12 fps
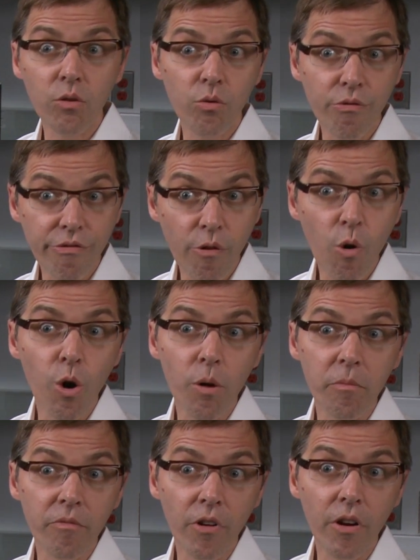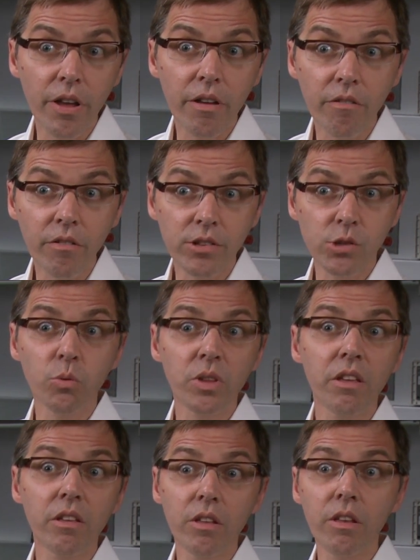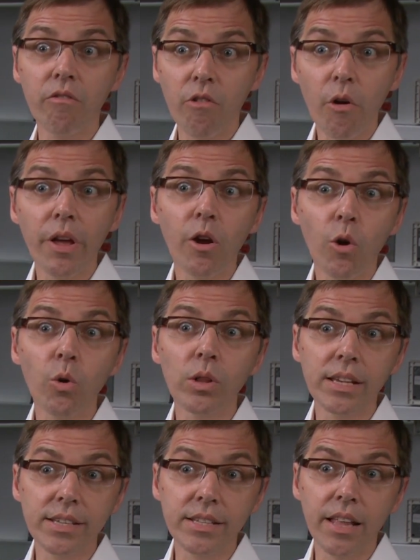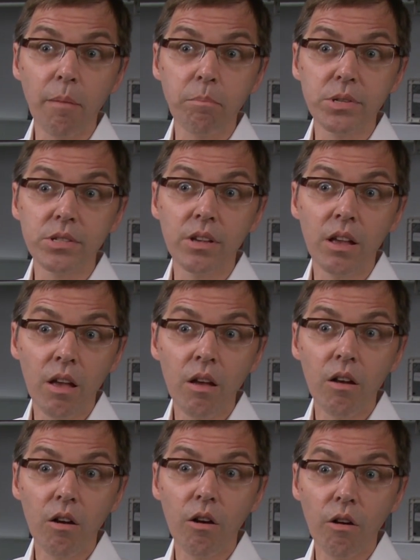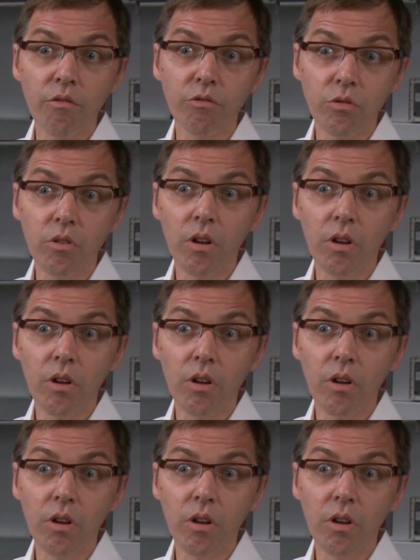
form, so the very early steps of